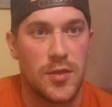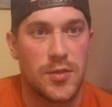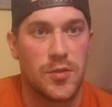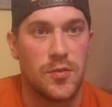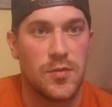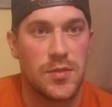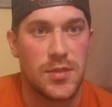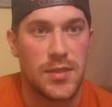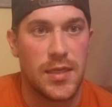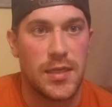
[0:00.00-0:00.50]

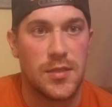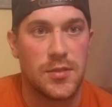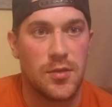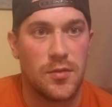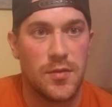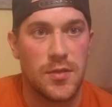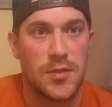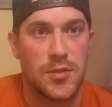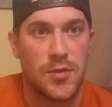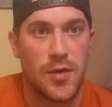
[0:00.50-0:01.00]
sings on
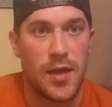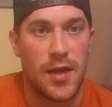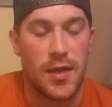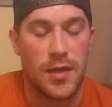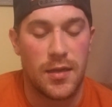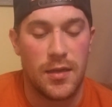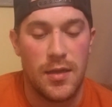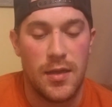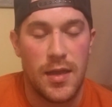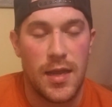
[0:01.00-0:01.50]
this track,
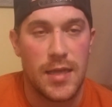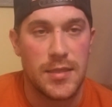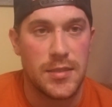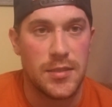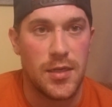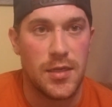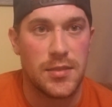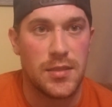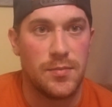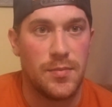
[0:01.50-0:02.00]
as he
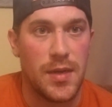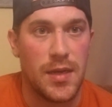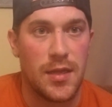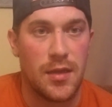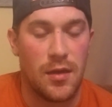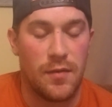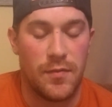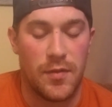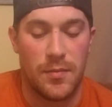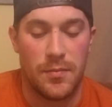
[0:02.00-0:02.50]
does in many
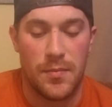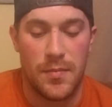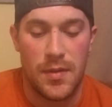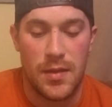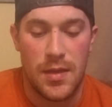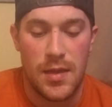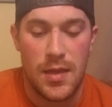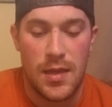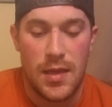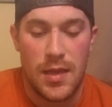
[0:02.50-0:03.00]
of them,
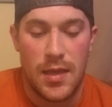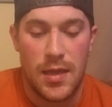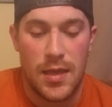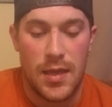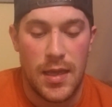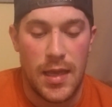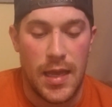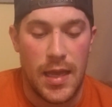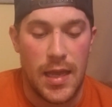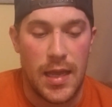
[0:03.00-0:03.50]

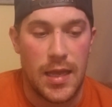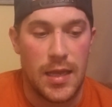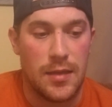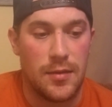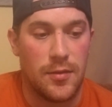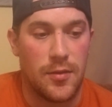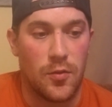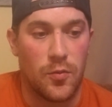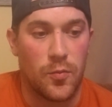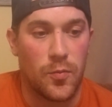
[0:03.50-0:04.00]

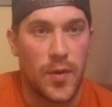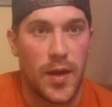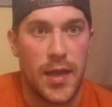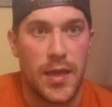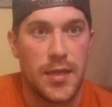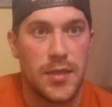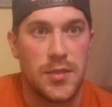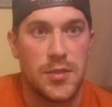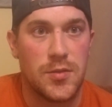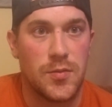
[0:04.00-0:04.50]
and the
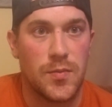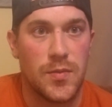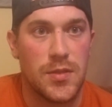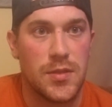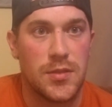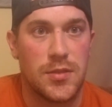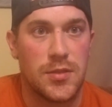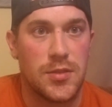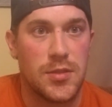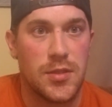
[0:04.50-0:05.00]
range
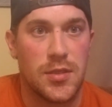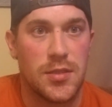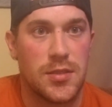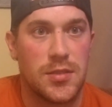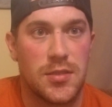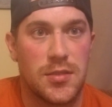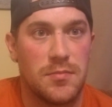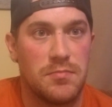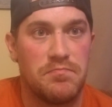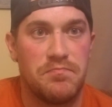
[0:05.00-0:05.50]
was
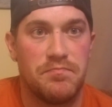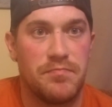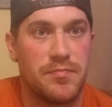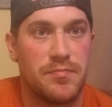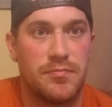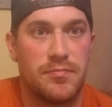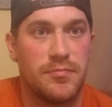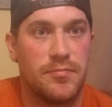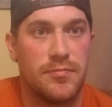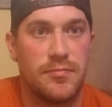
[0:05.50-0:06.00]
just
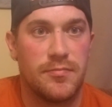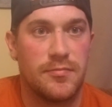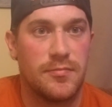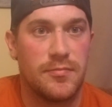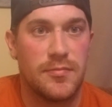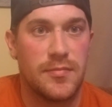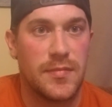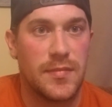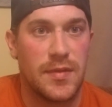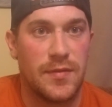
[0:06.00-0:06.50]

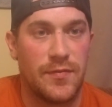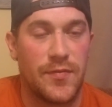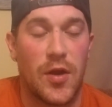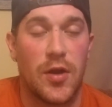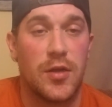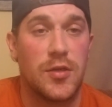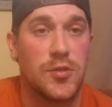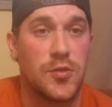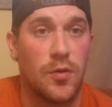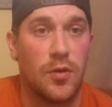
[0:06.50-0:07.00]
very
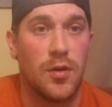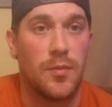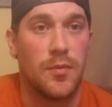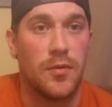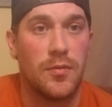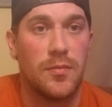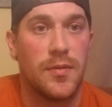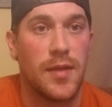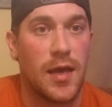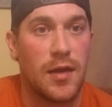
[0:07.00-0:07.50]
enjoyable,
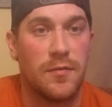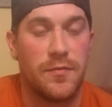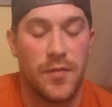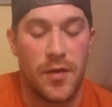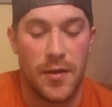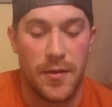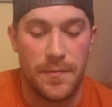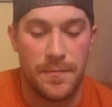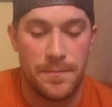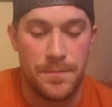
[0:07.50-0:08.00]
a lot of
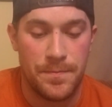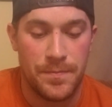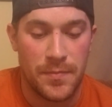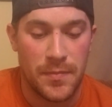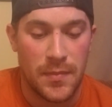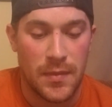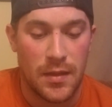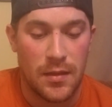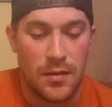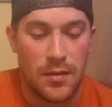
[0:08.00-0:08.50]
fun.
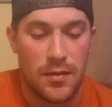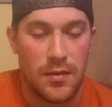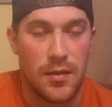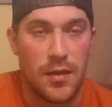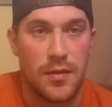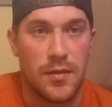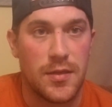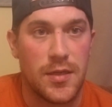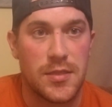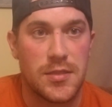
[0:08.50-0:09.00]

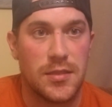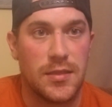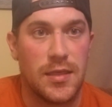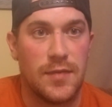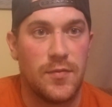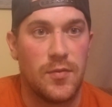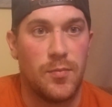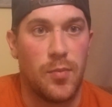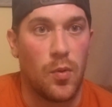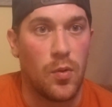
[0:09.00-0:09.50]
It doesn't leave
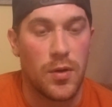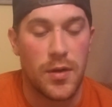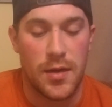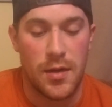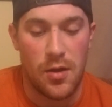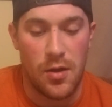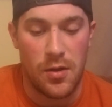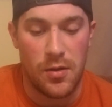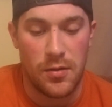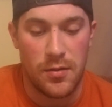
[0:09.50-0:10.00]
you bored at
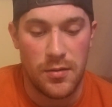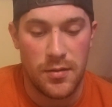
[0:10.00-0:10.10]
all.